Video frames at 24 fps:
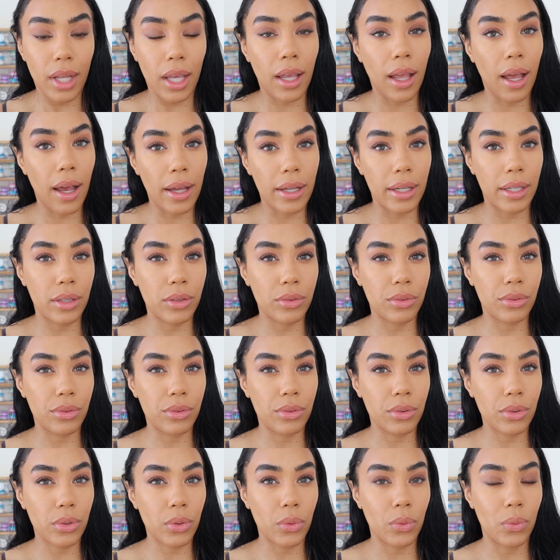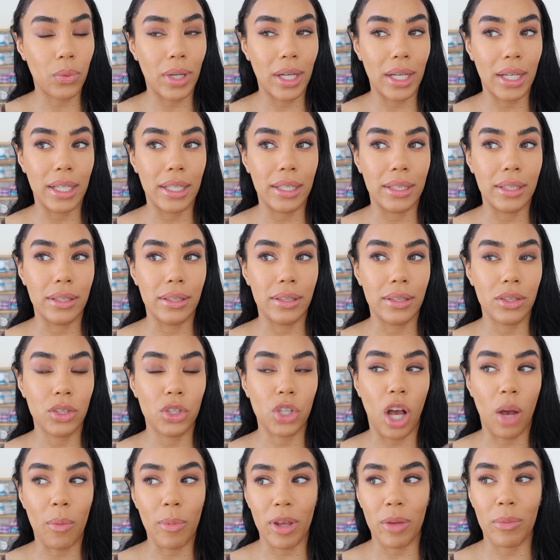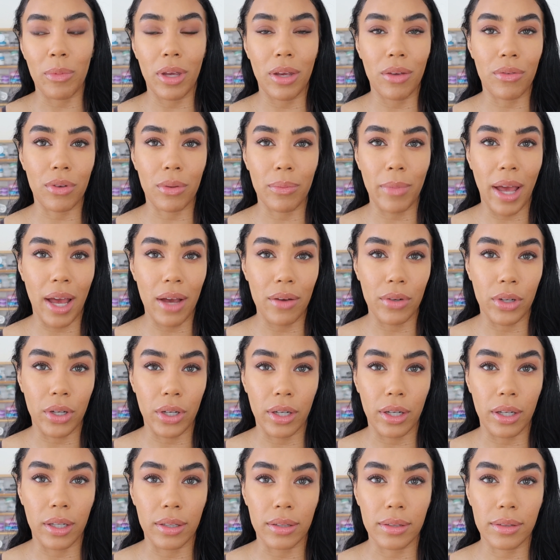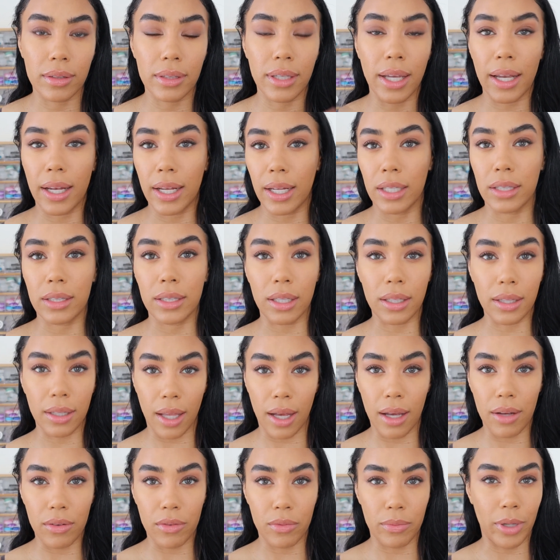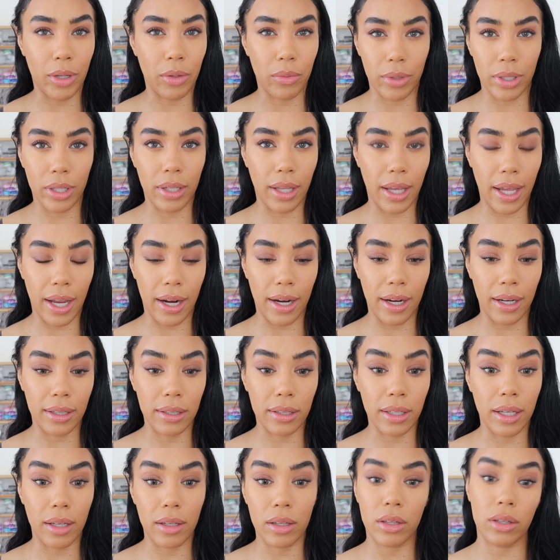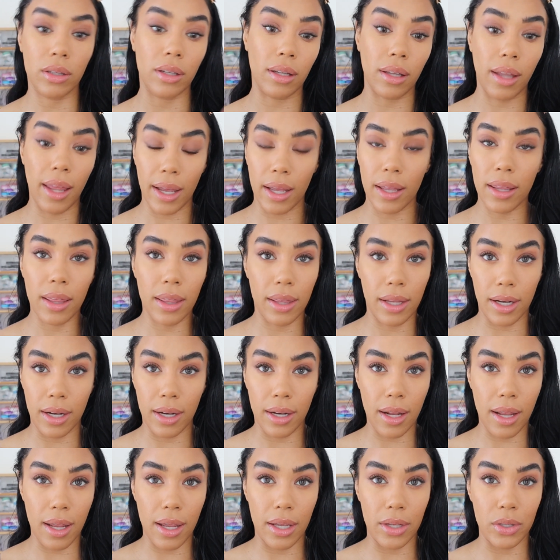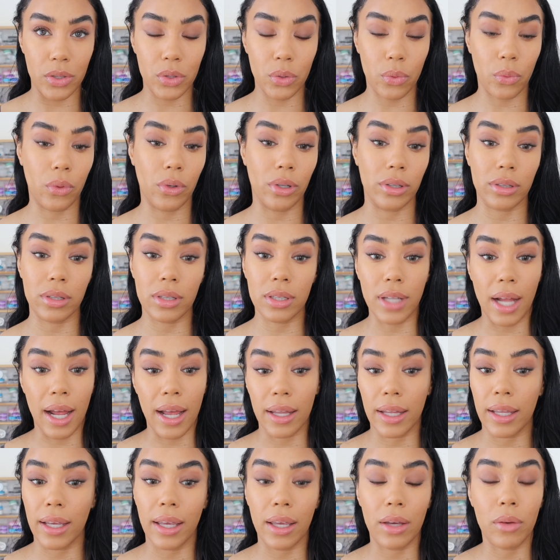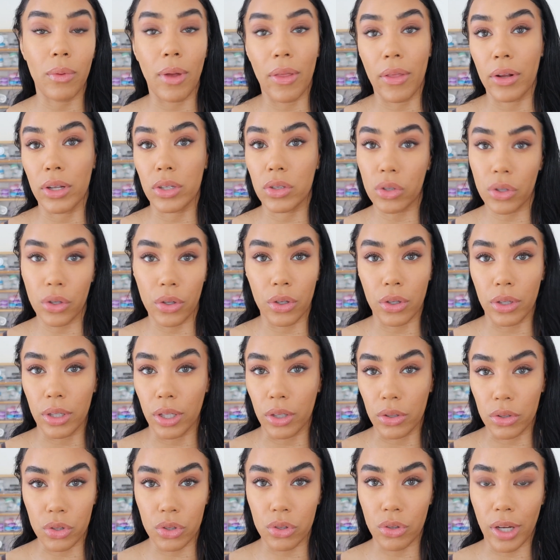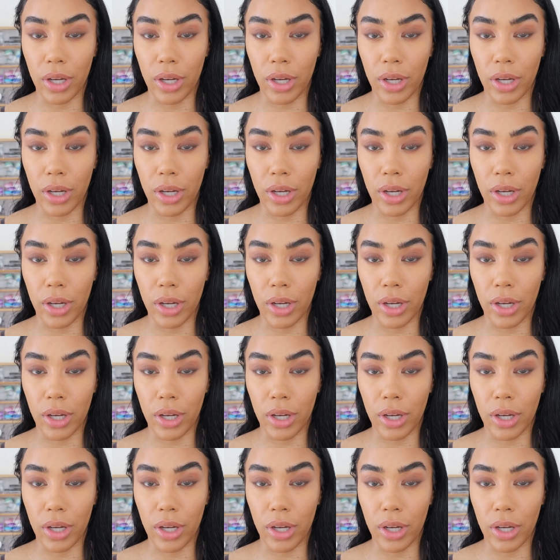it kind of was stopping me from ever getting to love my real hair, like the length that it is, or styling it, whether it's curly or